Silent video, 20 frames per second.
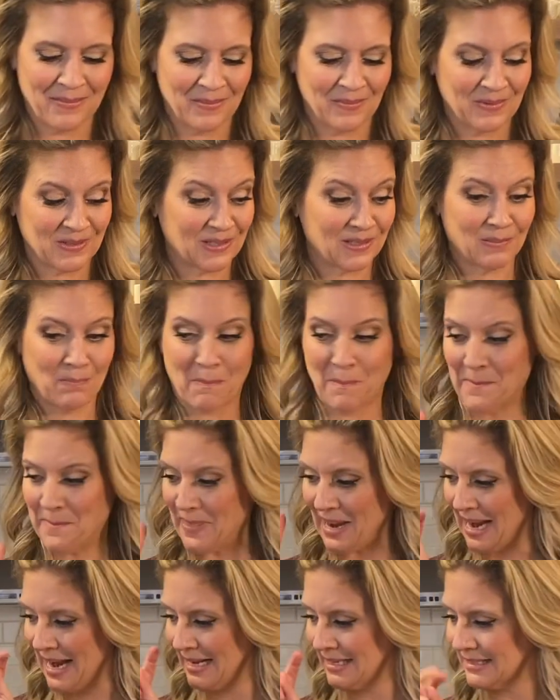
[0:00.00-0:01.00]

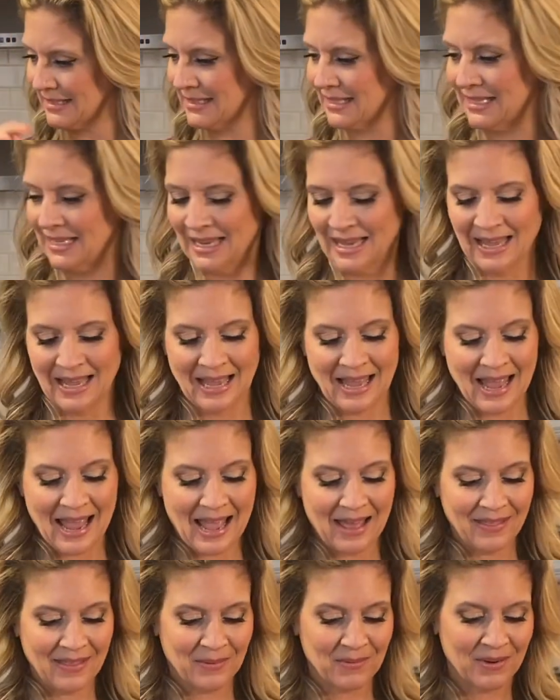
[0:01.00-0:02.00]
spiked.
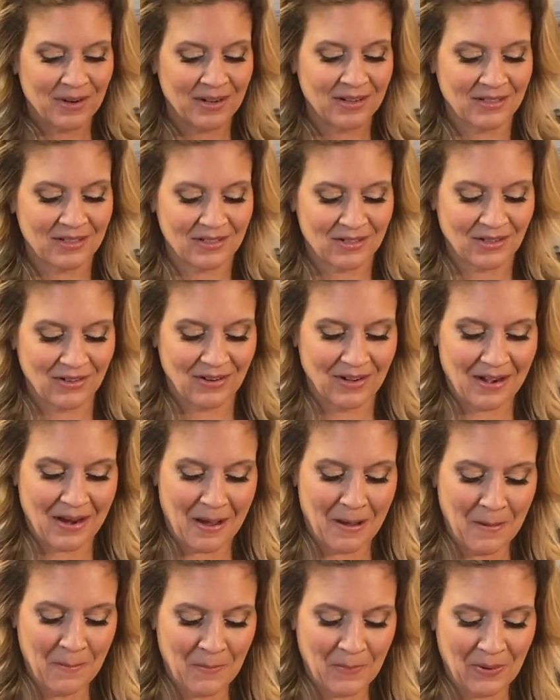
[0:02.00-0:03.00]
And then we're gonna stir it
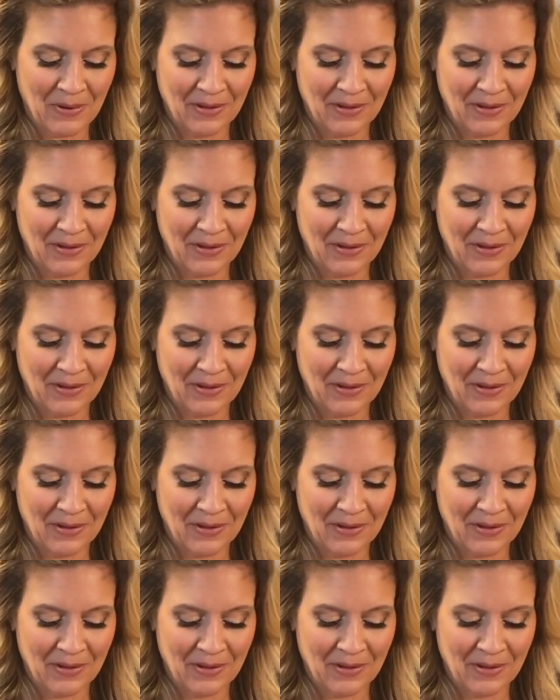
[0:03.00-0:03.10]
up.